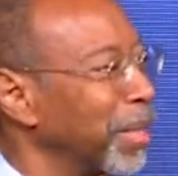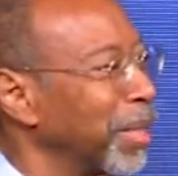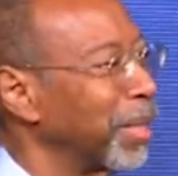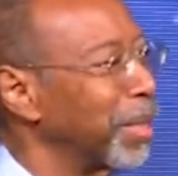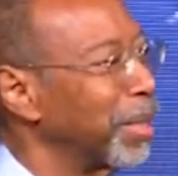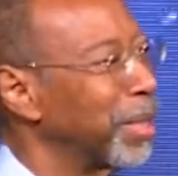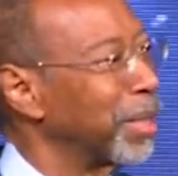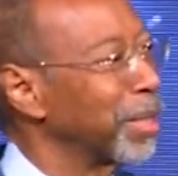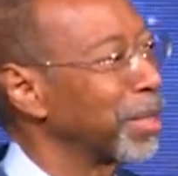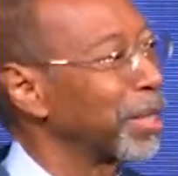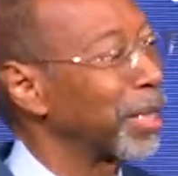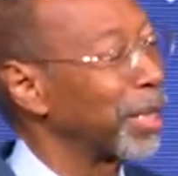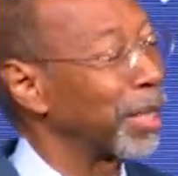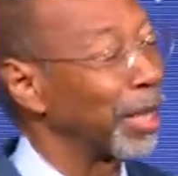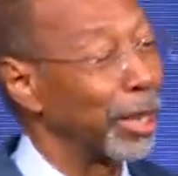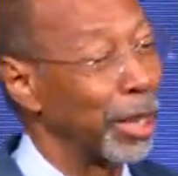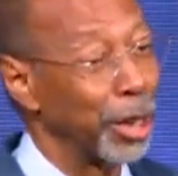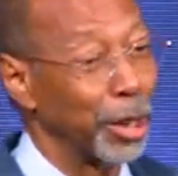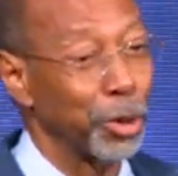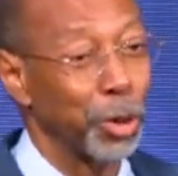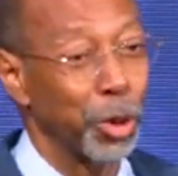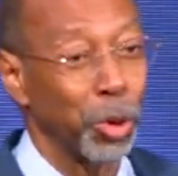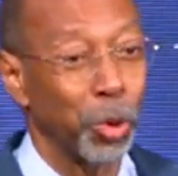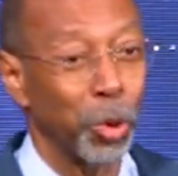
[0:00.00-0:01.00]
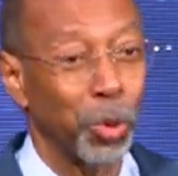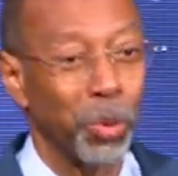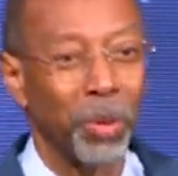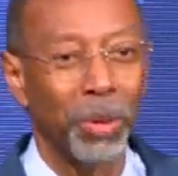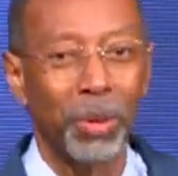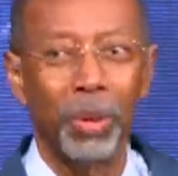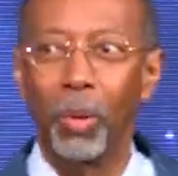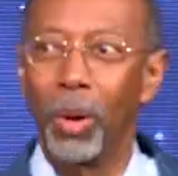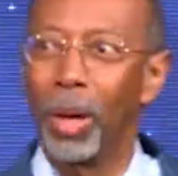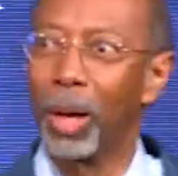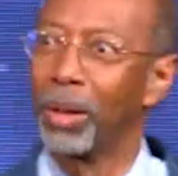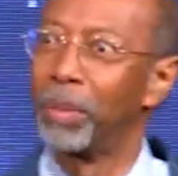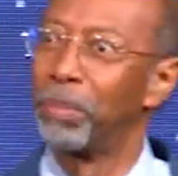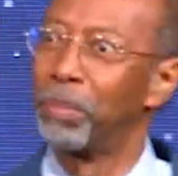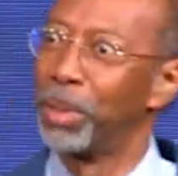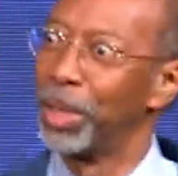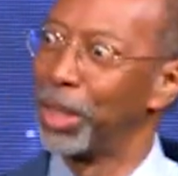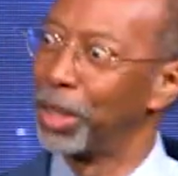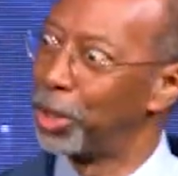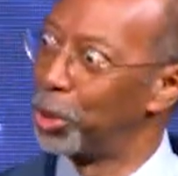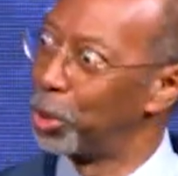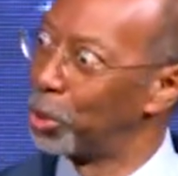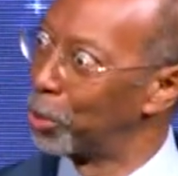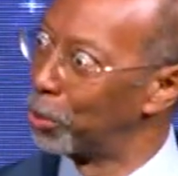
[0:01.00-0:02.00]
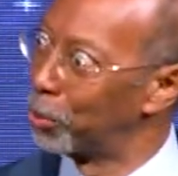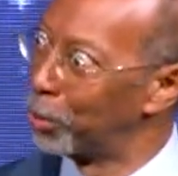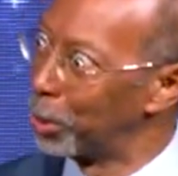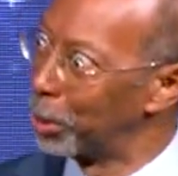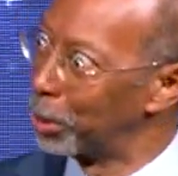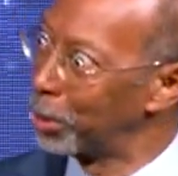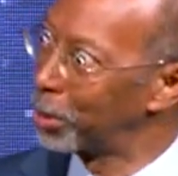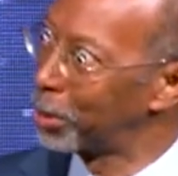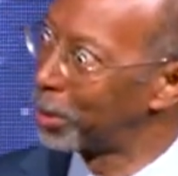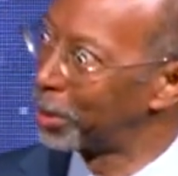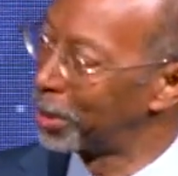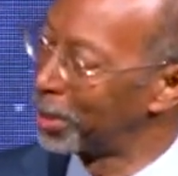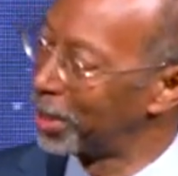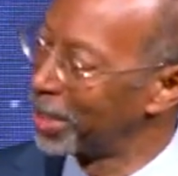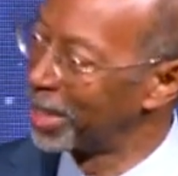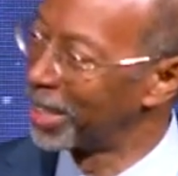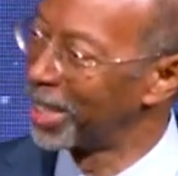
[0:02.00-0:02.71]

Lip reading: in this little, well, big universe,